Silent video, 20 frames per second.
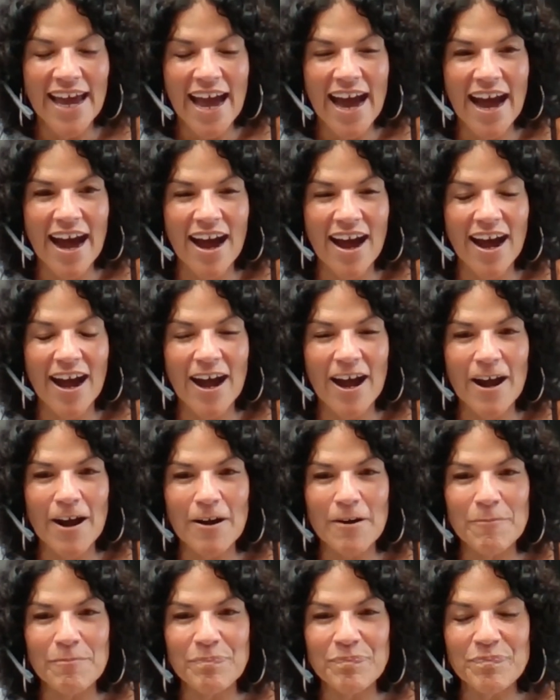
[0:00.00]

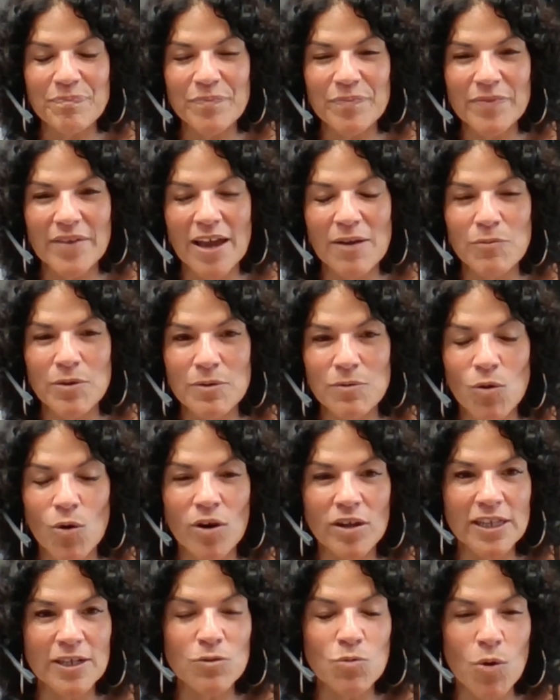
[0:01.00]
And we were
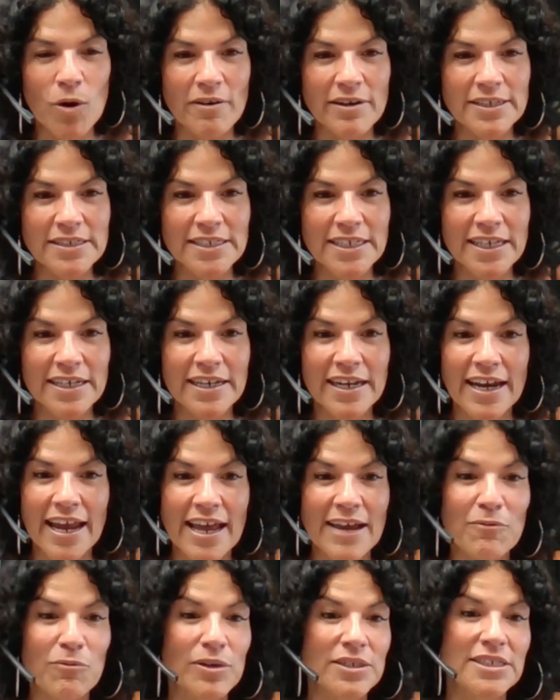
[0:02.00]
all in quarantine, and
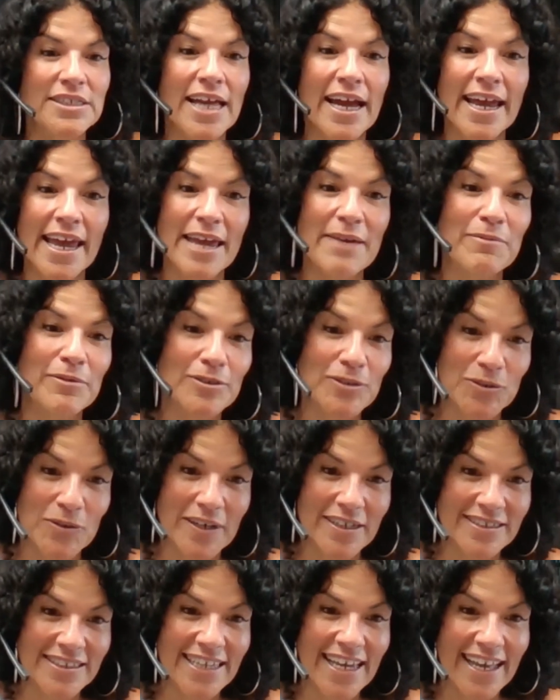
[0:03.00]
I was not able to
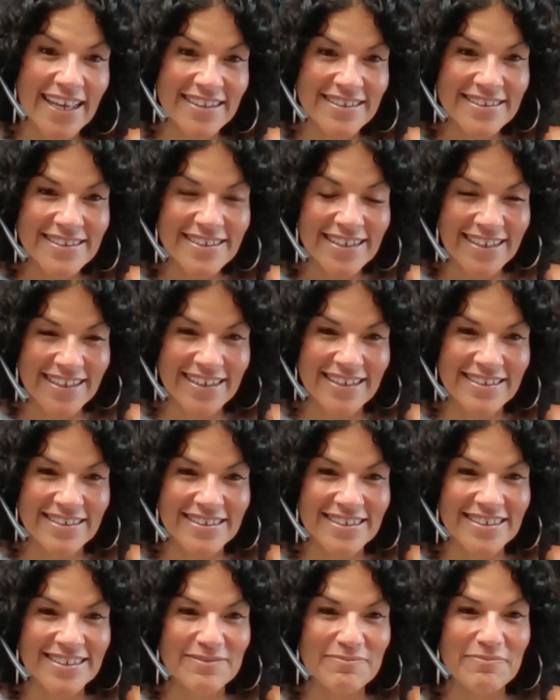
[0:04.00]
attend
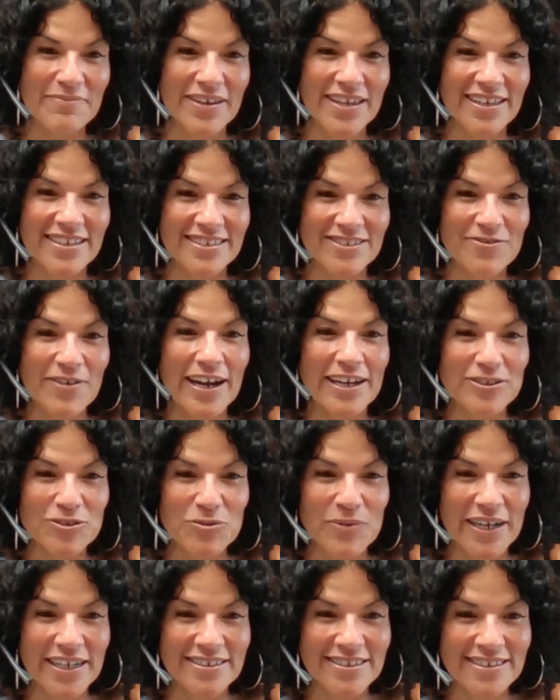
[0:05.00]
his
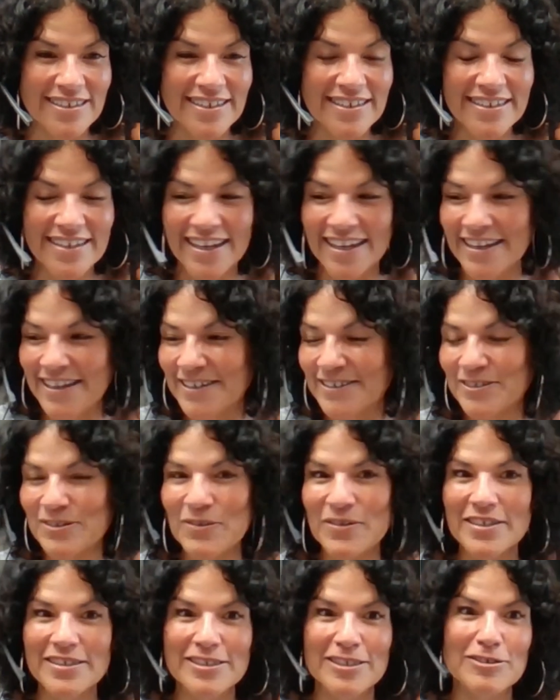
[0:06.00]
graduation. So
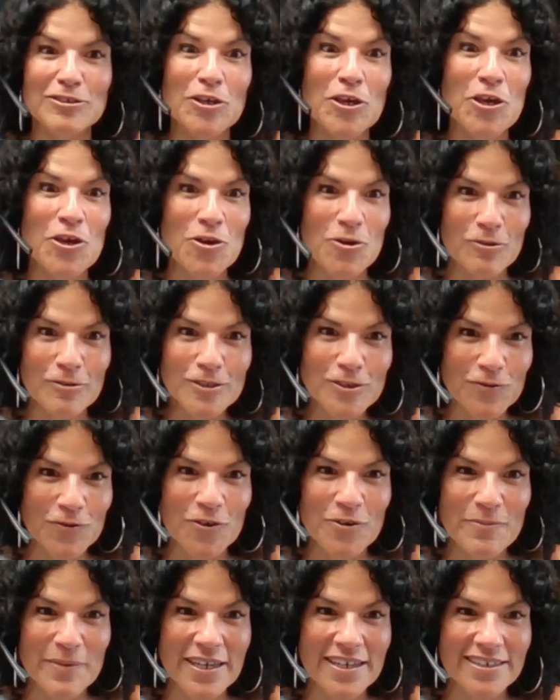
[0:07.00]
this is huge for
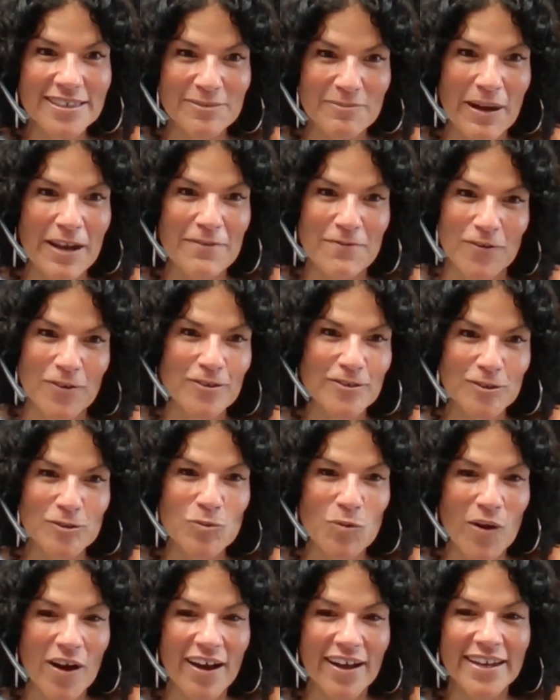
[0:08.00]
me. It's my first
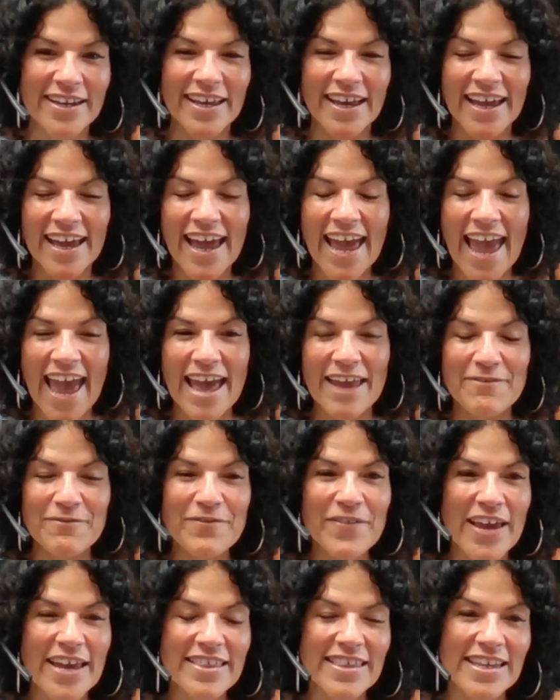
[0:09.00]
one, and
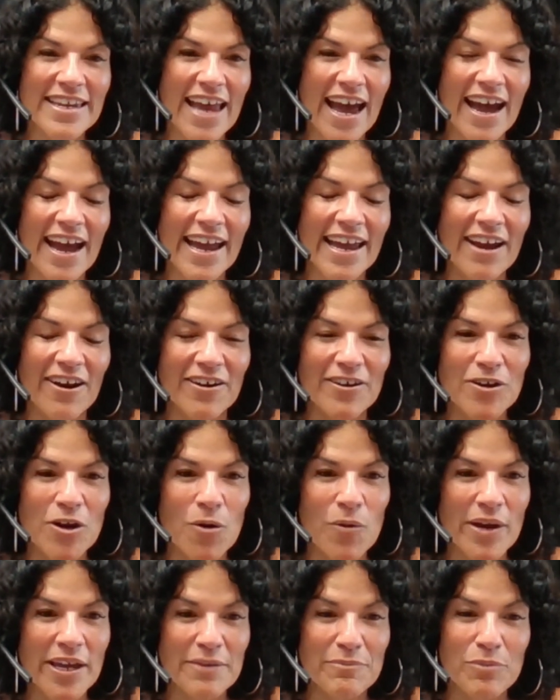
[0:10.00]
Faith and I are
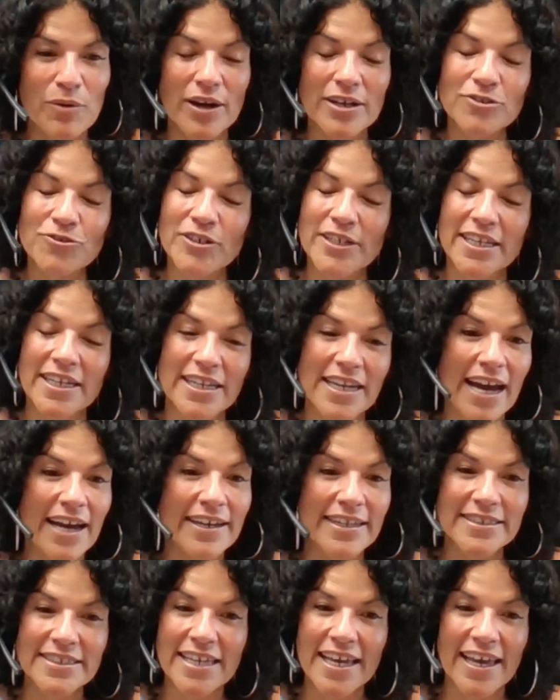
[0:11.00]
going. Broderick
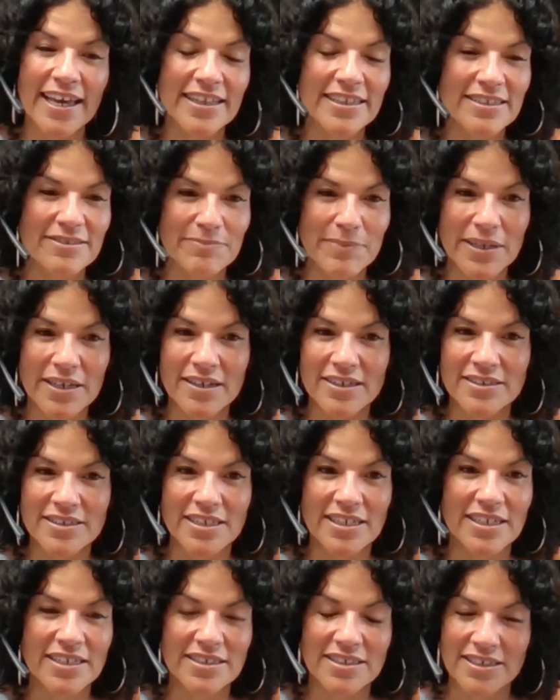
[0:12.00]
cannot attend
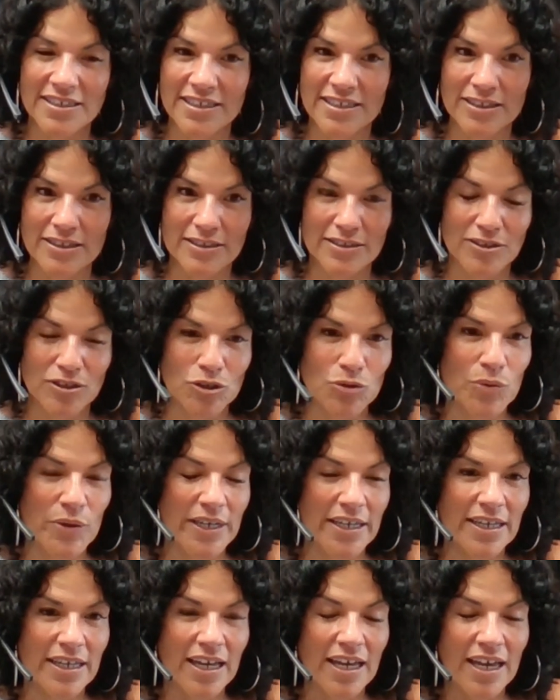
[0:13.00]
because
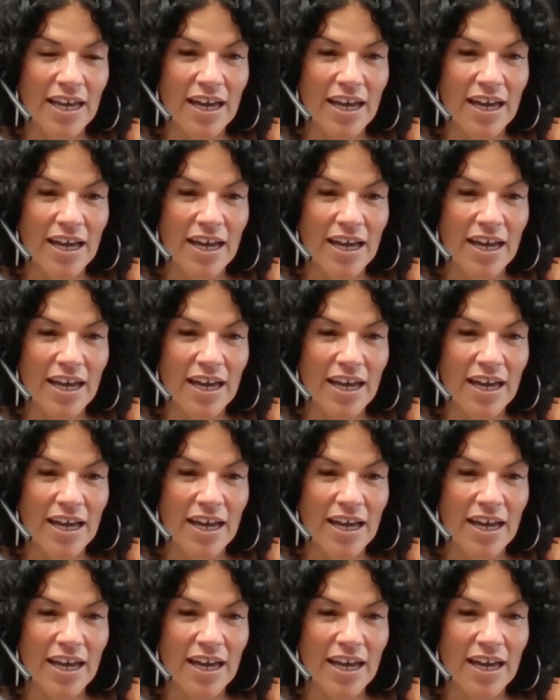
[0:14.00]
doing